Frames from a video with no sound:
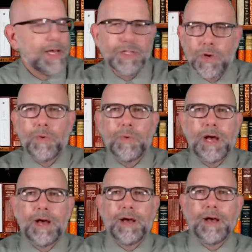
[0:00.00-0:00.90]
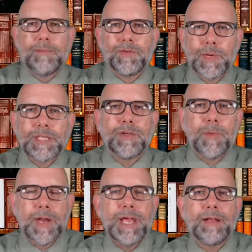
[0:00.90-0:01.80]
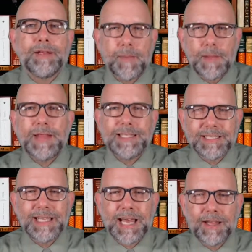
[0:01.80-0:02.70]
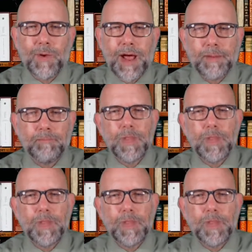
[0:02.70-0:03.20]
So Teresa, Monique, Debbie, that's exactly right.